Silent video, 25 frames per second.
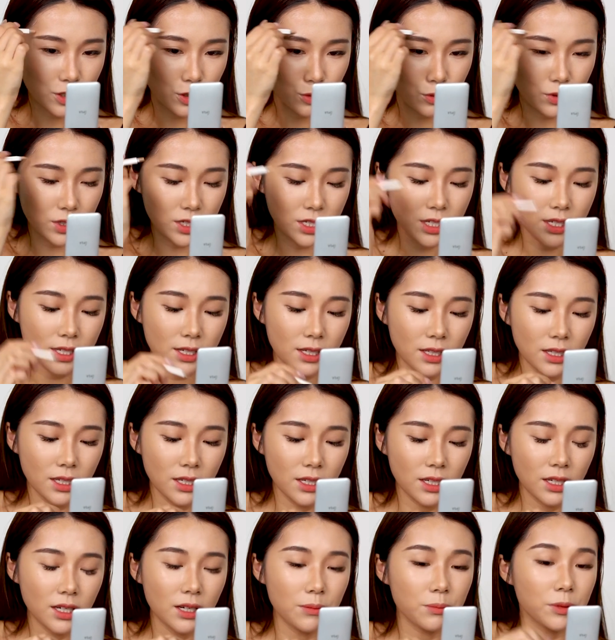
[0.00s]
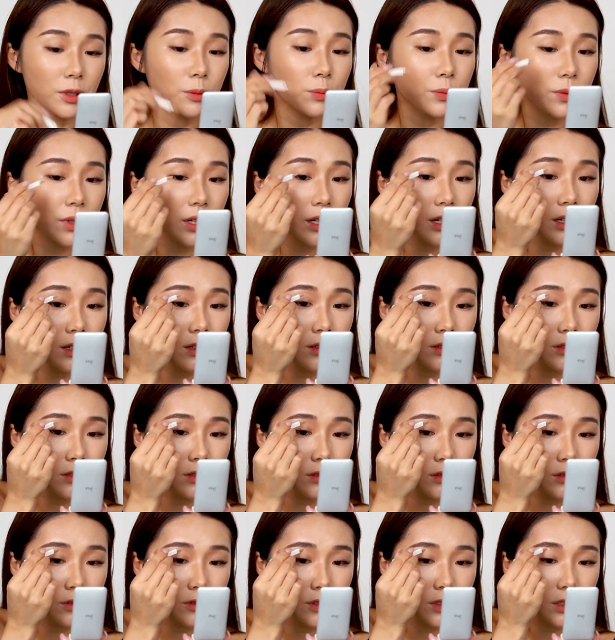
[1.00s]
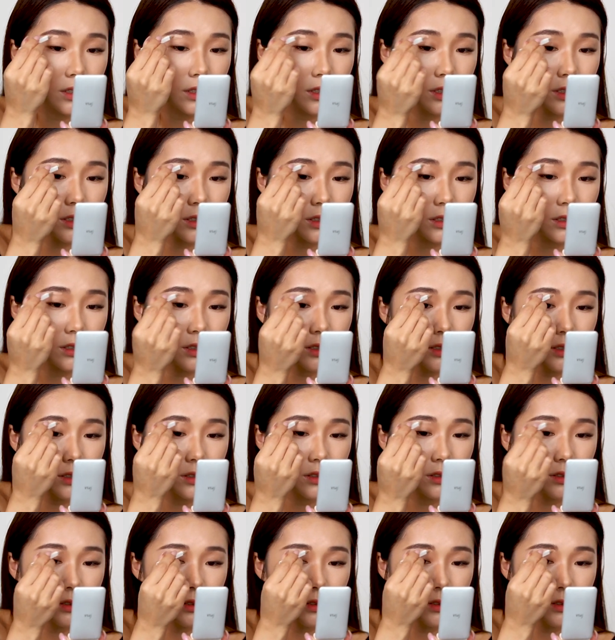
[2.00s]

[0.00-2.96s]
So we're just cleaning up the brows over here.